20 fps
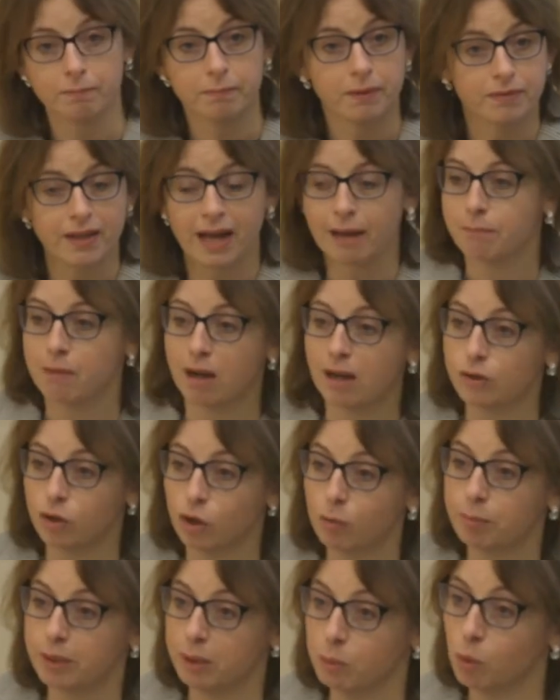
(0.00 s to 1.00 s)
but that might
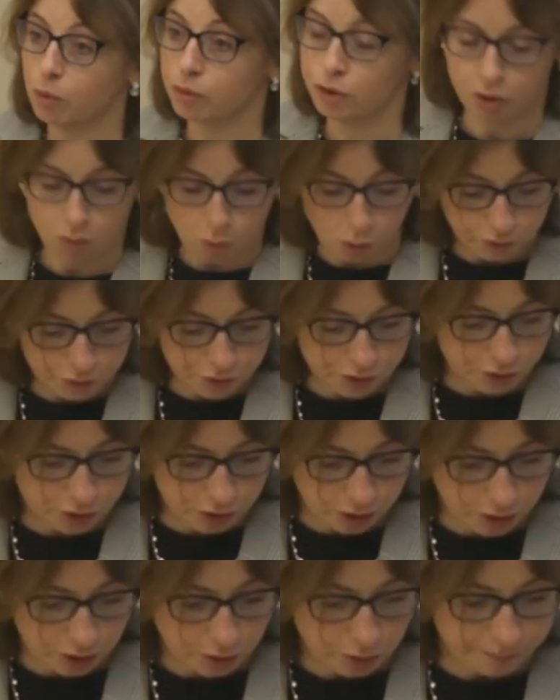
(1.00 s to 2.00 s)
not be what you want to
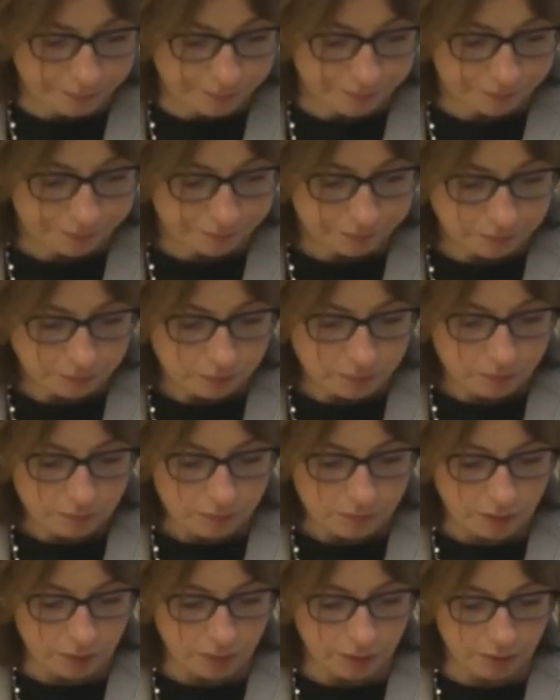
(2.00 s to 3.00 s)
do.
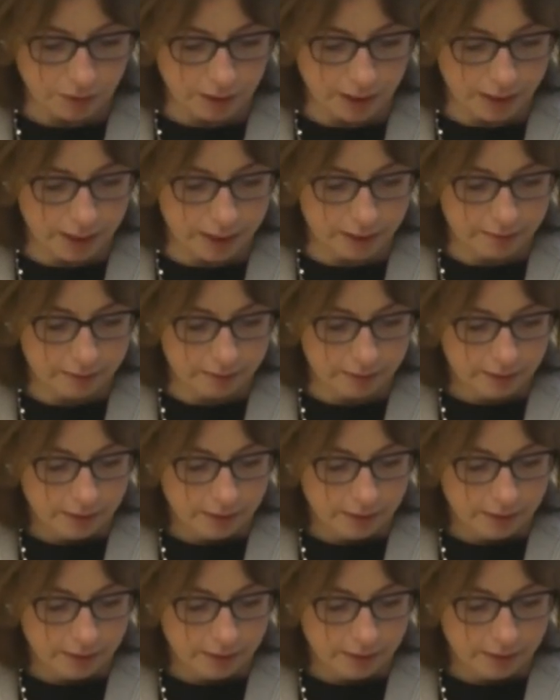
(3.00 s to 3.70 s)
Okay?